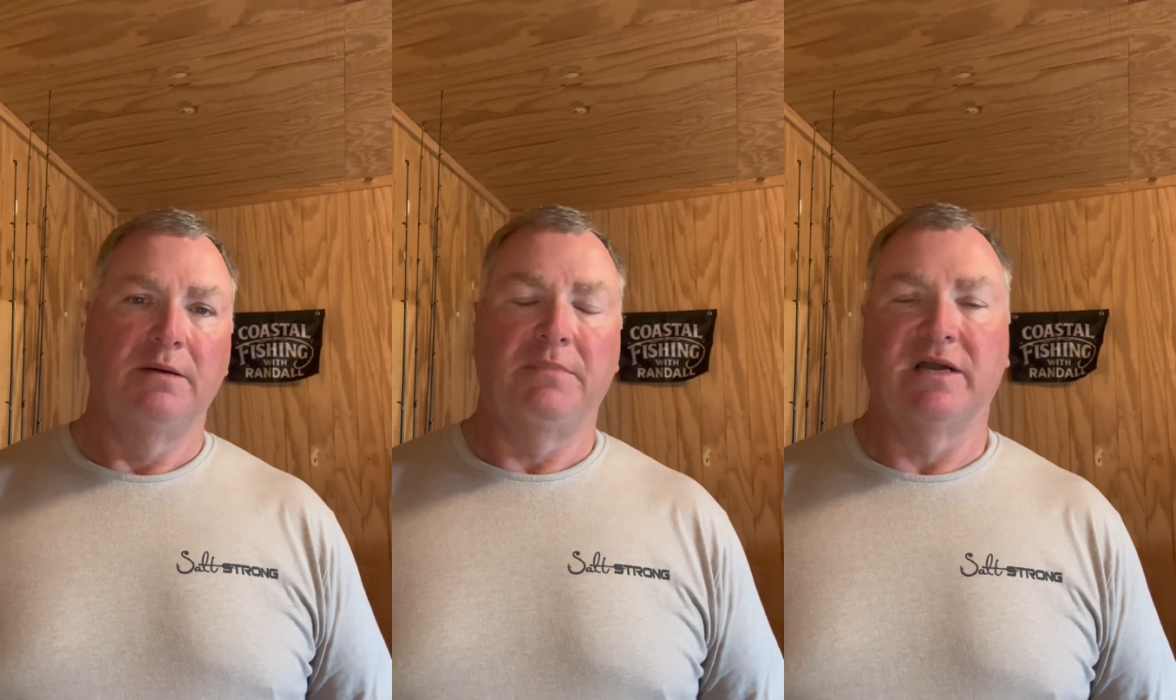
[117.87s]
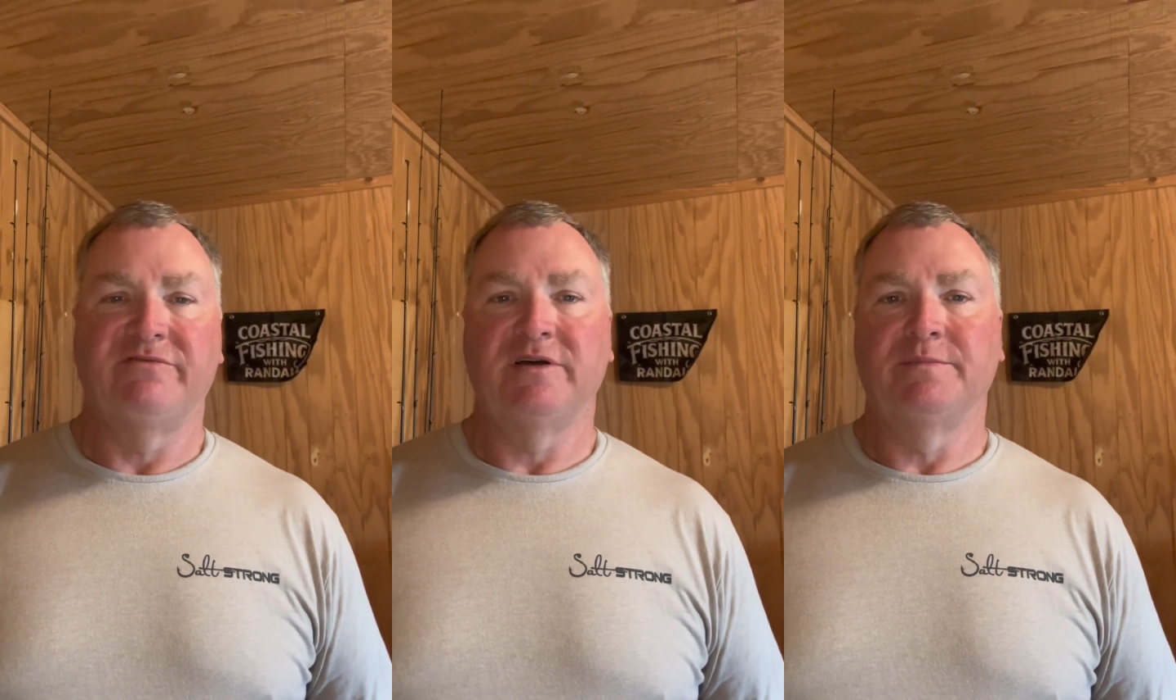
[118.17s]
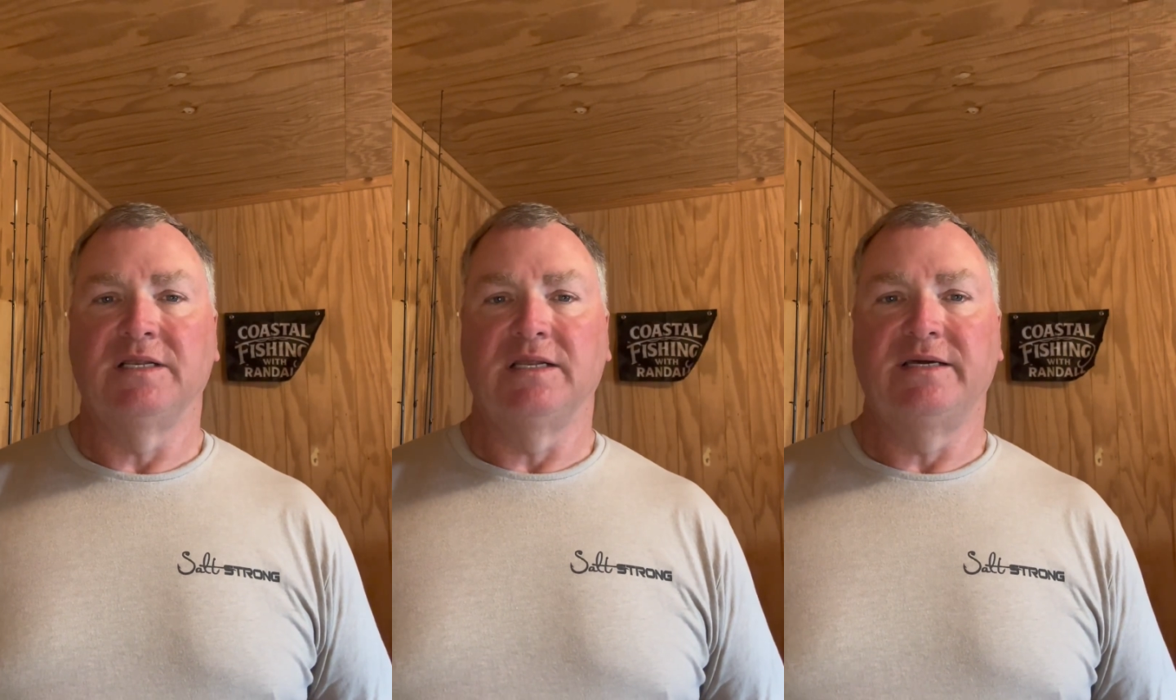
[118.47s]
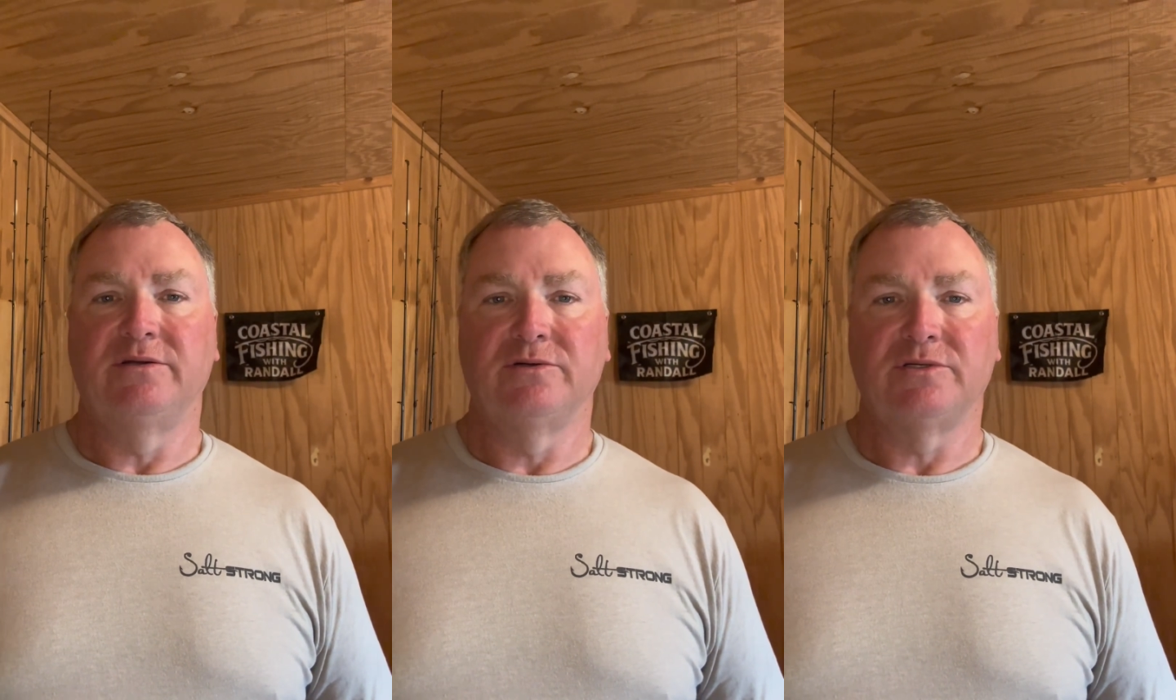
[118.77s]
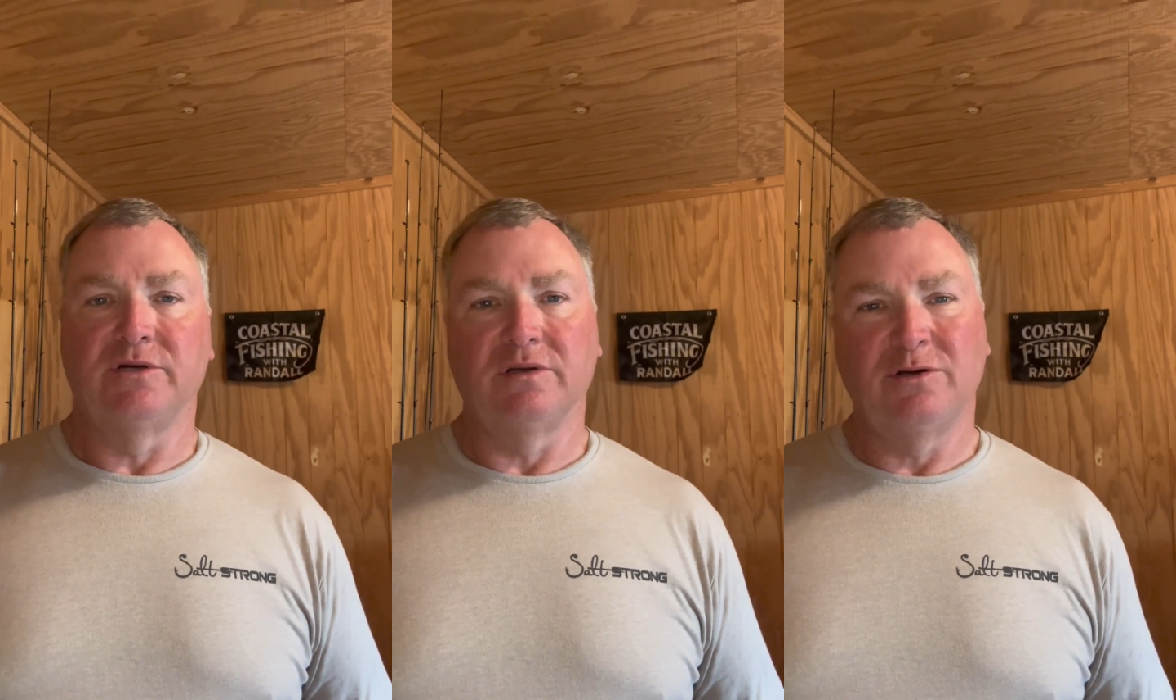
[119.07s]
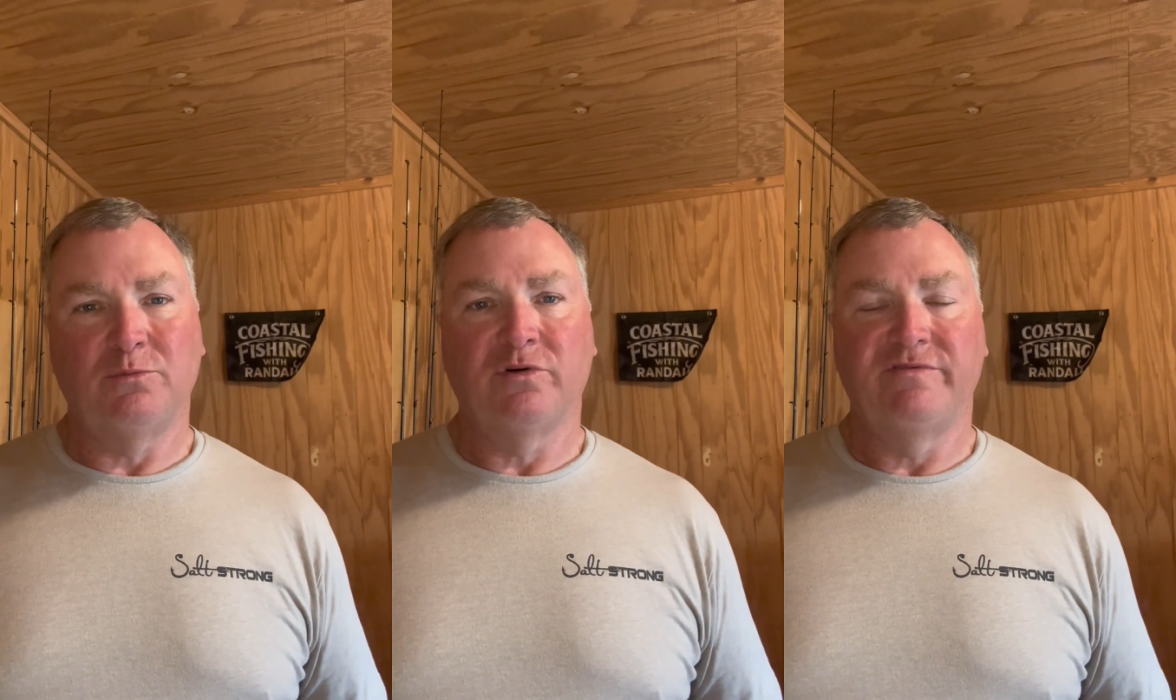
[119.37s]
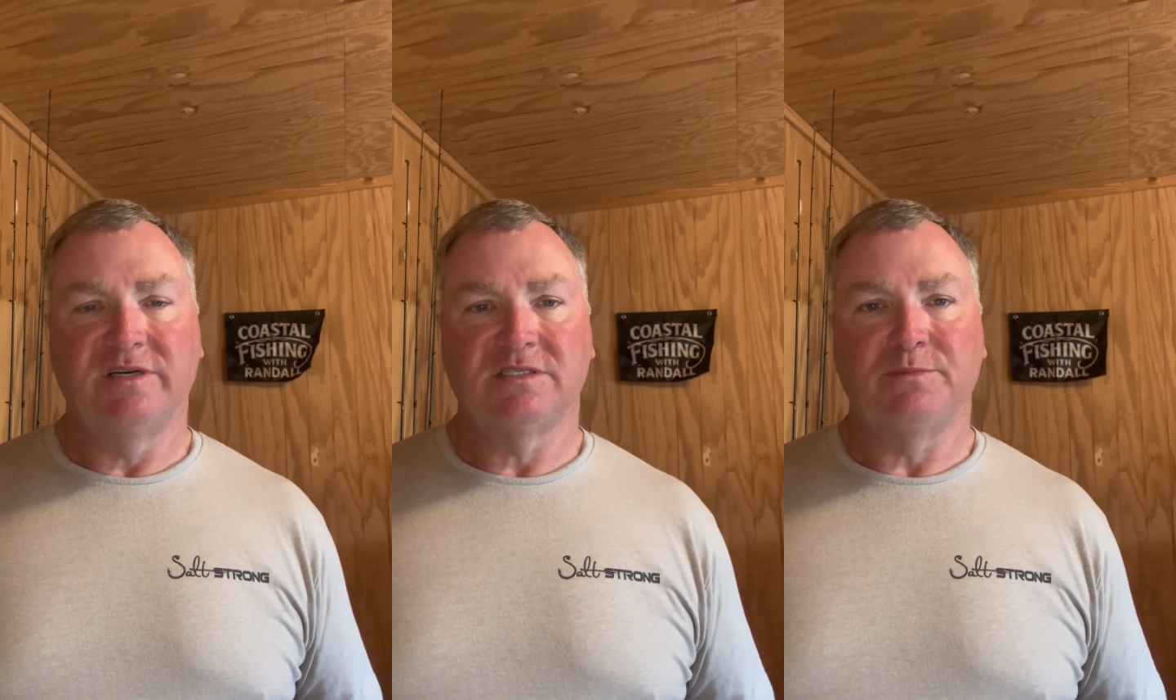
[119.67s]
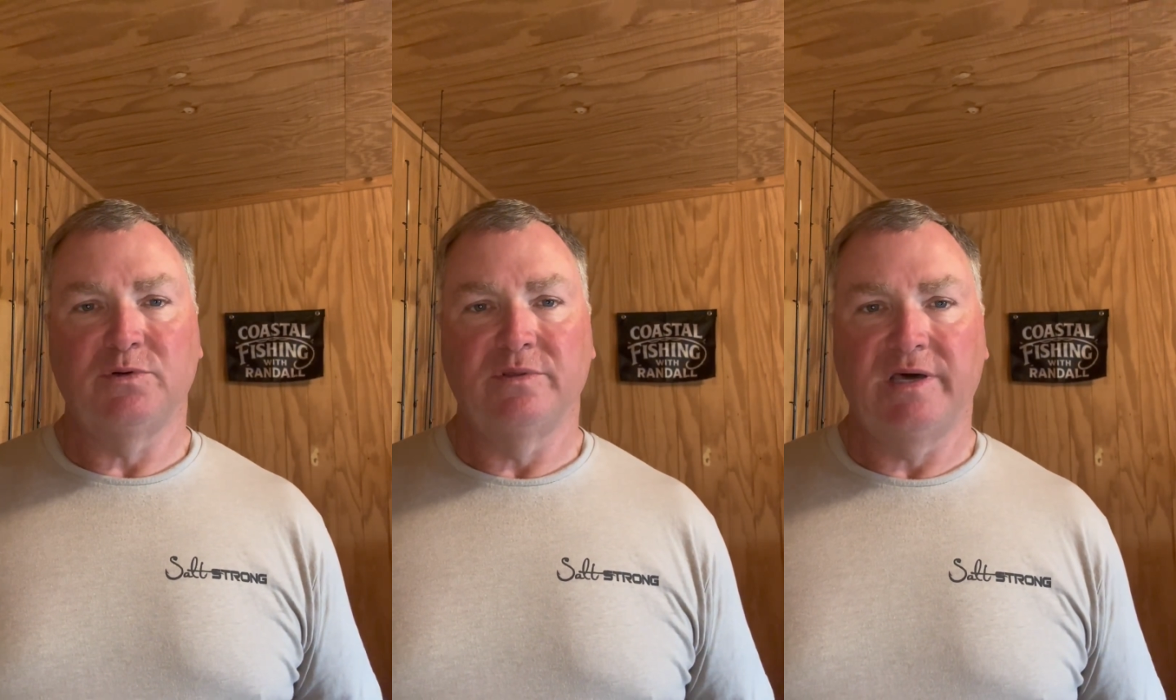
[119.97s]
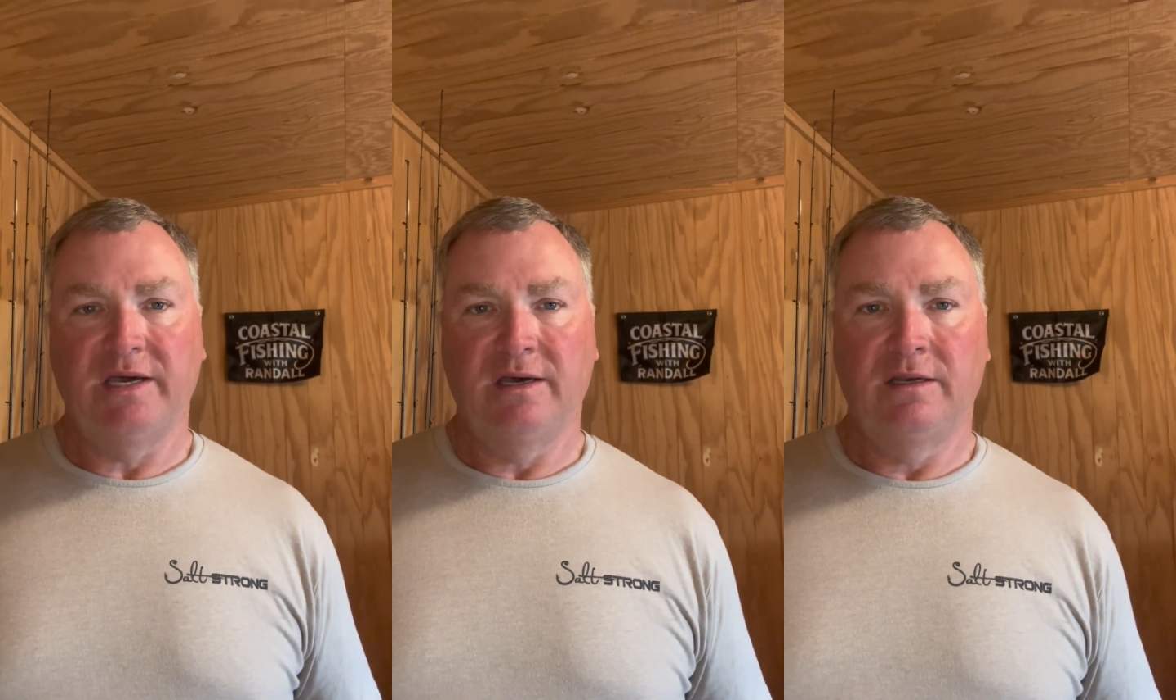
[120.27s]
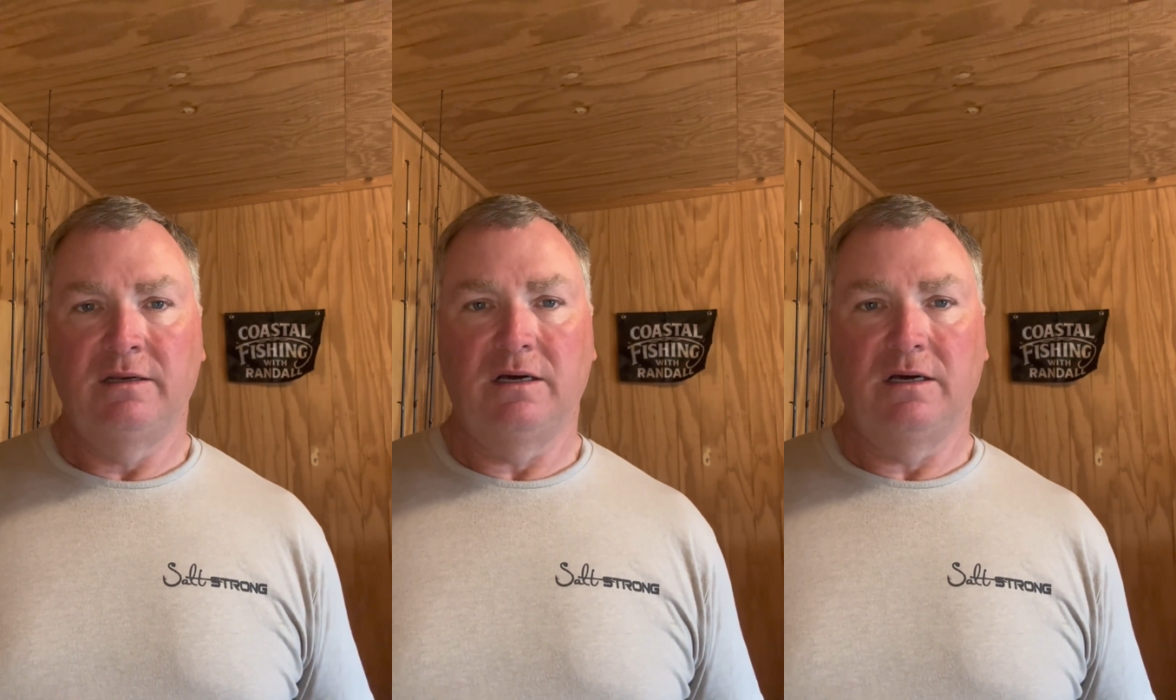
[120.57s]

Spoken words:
Monofilament leaders, they're a little more visible than